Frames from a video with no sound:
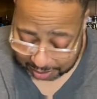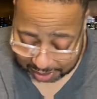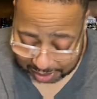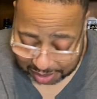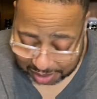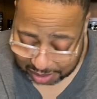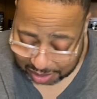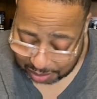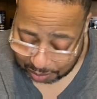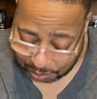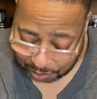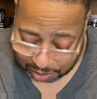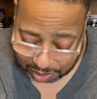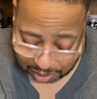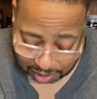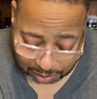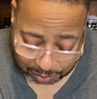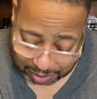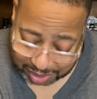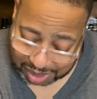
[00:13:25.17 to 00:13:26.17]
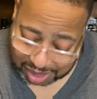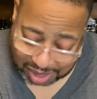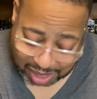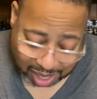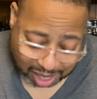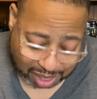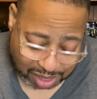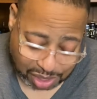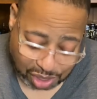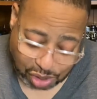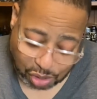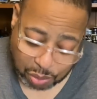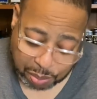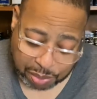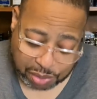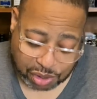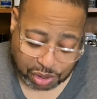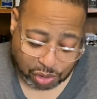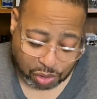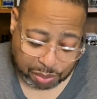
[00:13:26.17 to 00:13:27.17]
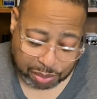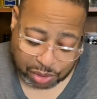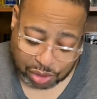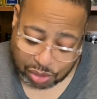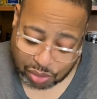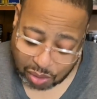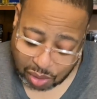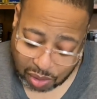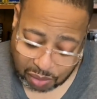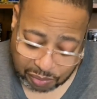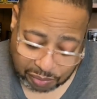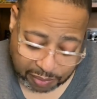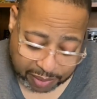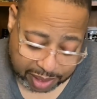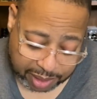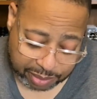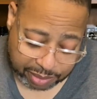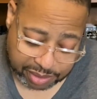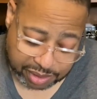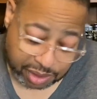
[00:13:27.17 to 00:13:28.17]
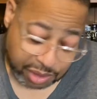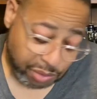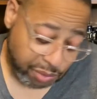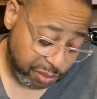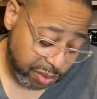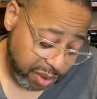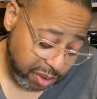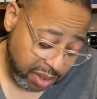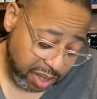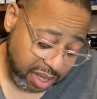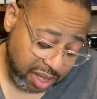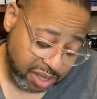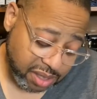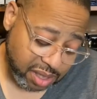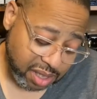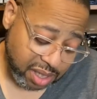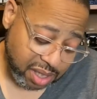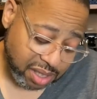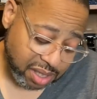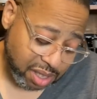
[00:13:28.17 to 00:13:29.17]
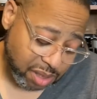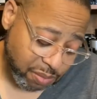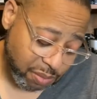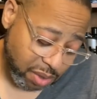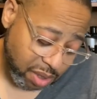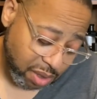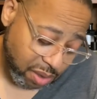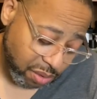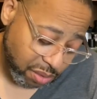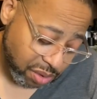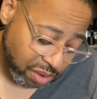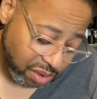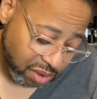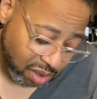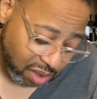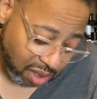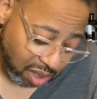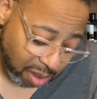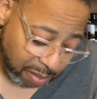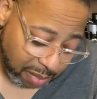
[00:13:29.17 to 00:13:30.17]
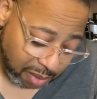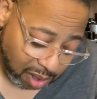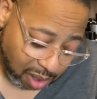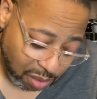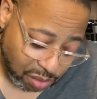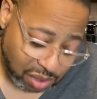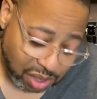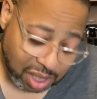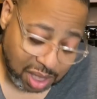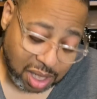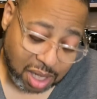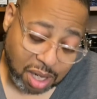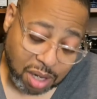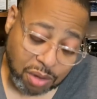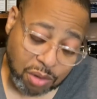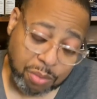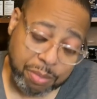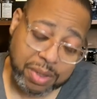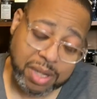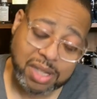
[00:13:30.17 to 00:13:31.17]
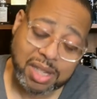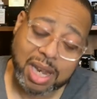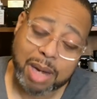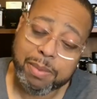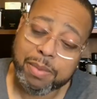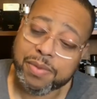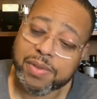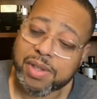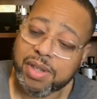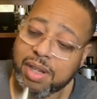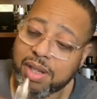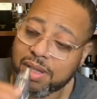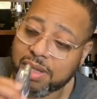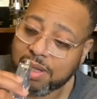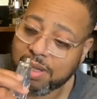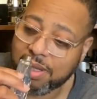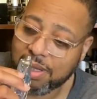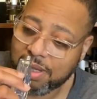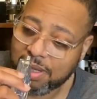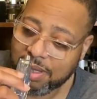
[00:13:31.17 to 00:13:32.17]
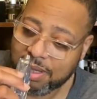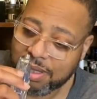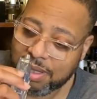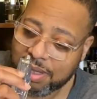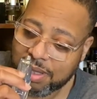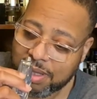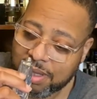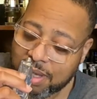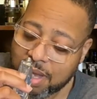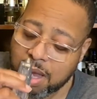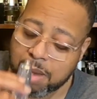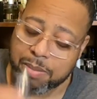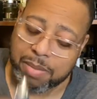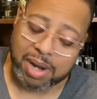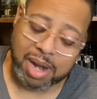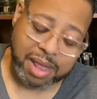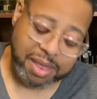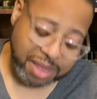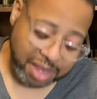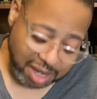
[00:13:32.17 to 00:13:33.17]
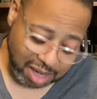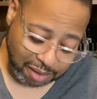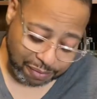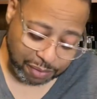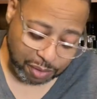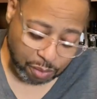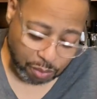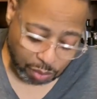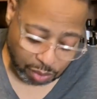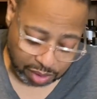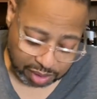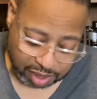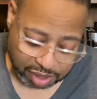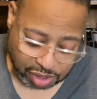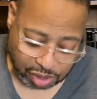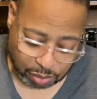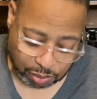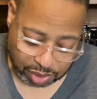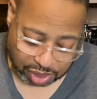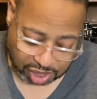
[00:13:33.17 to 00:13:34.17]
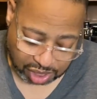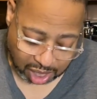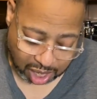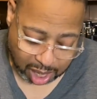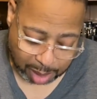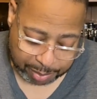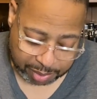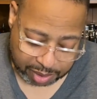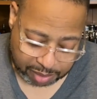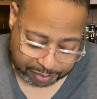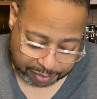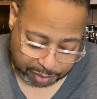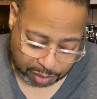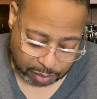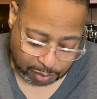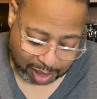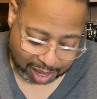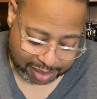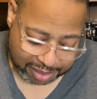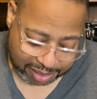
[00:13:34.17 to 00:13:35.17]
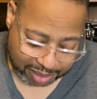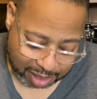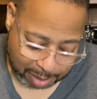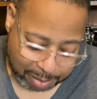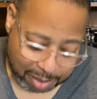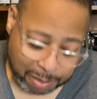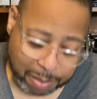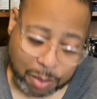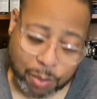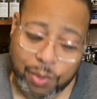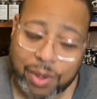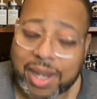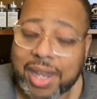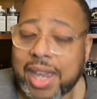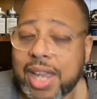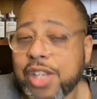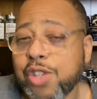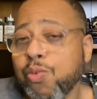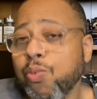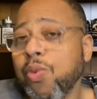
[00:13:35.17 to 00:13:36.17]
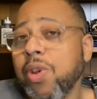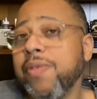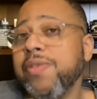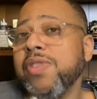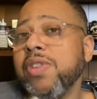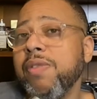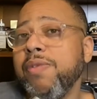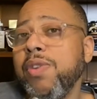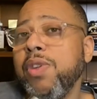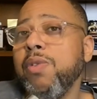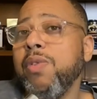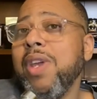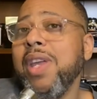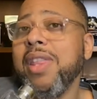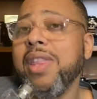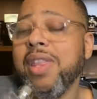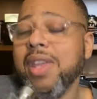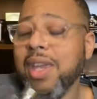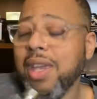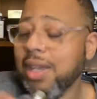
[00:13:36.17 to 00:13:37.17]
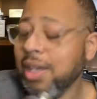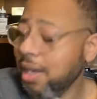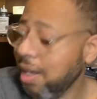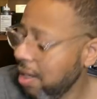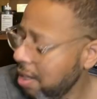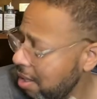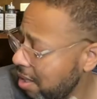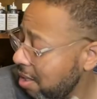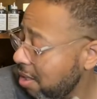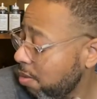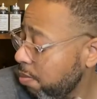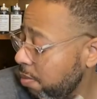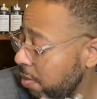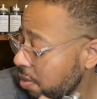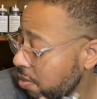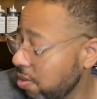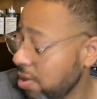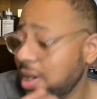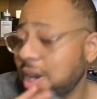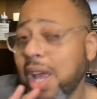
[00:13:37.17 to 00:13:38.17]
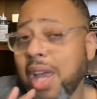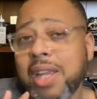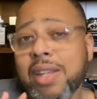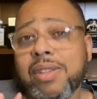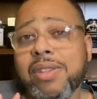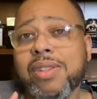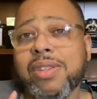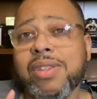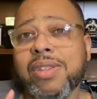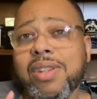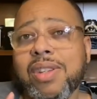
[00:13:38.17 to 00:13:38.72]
This is a real good one. It's not a super, super strong fragrance. It's real easy. This is one of those come close and cuddle me type of scents. But I think if you wore this to a job interview, I think people would catch whiffs of you and think, hey, he smells nice.